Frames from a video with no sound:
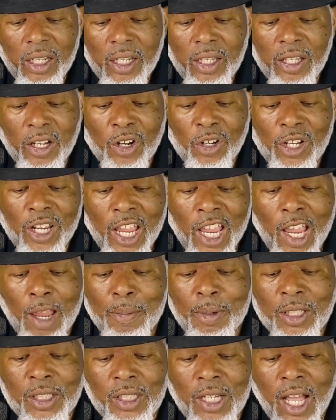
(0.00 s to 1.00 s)
Their
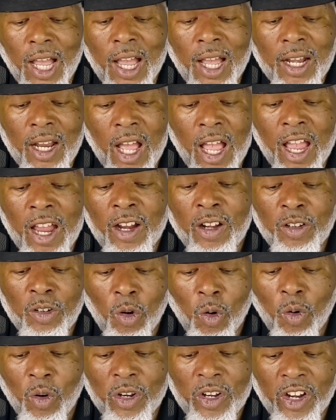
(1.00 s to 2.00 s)
name is not Iron
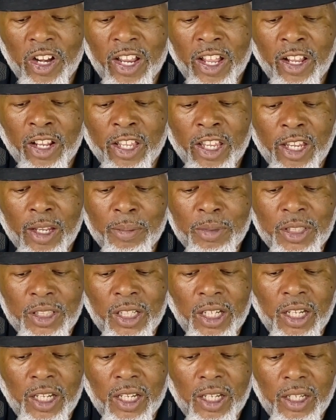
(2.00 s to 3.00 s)
Order
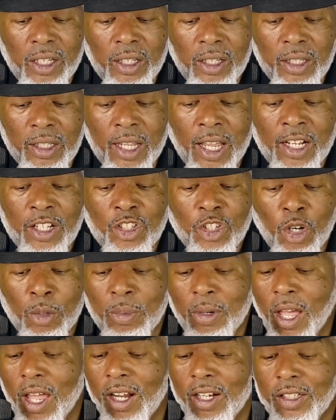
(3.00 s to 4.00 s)
LEMC. That
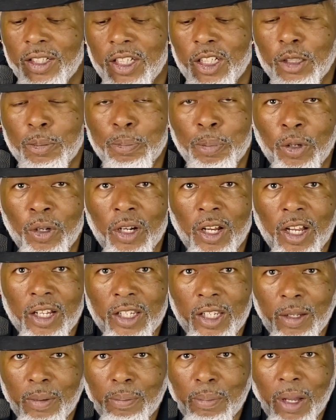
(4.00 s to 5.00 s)
terminology is put on
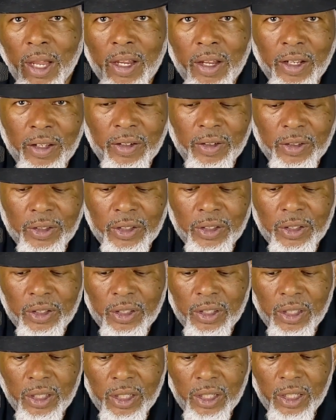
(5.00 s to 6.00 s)
them by others,
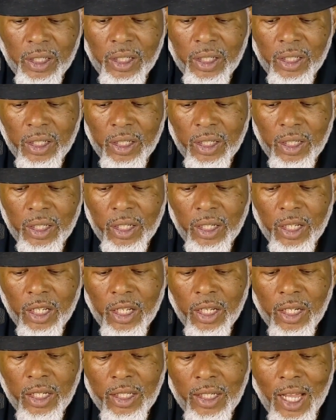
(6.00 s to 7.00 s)

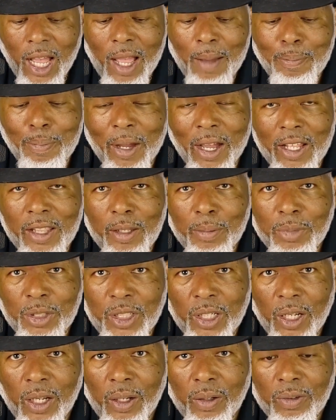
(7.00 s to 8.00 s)
not by
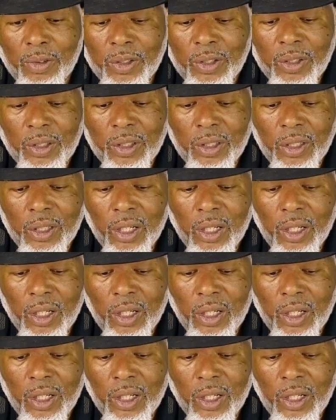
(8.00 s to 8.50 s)
themselves.